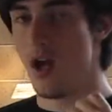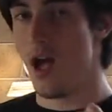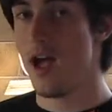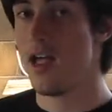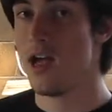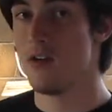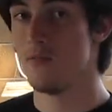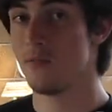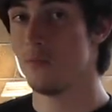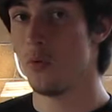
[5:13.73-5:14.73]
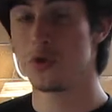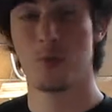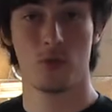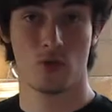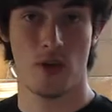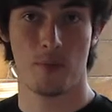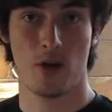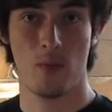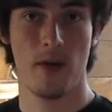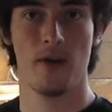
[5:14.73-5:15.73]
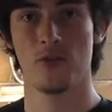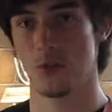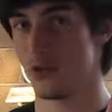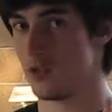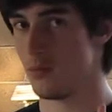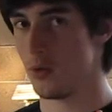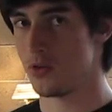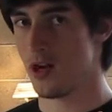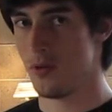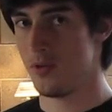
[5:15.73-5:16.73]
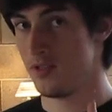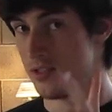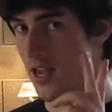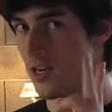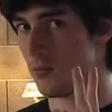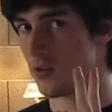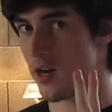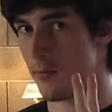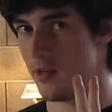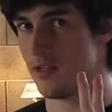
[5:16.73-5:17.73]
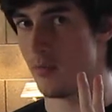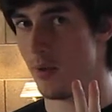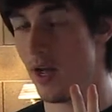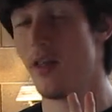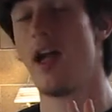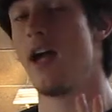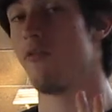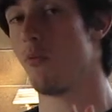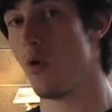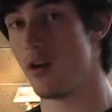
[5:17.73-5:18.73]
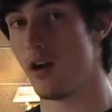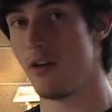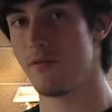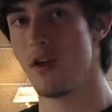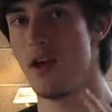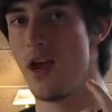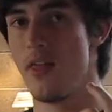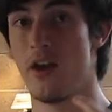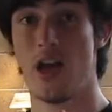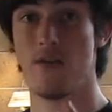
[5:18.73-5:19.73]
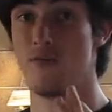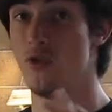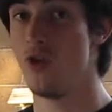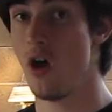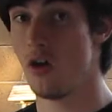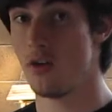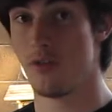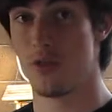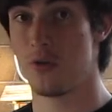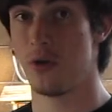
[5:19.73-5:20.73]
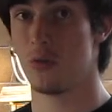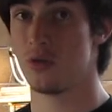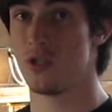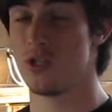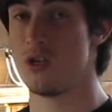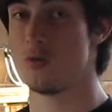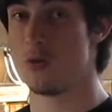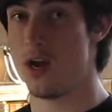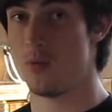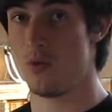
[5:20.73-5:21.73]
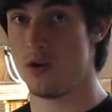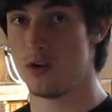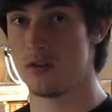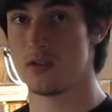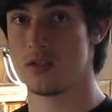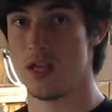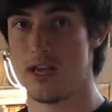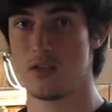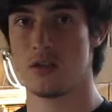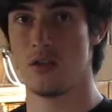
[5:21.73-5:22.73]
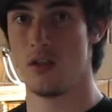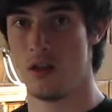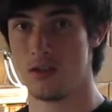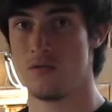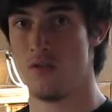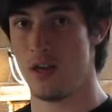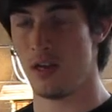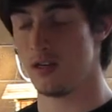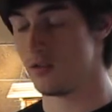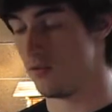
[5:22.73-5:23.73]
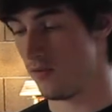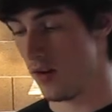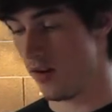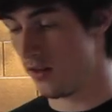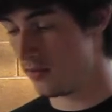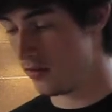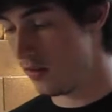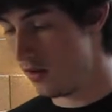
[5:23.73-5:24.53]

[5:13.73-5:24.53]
I have multiple Tremper albinos, which is the most common. Second most common is the Bell. I have 1 of, and then I have none of the third, which is the Rainwater / Las Vegas variant.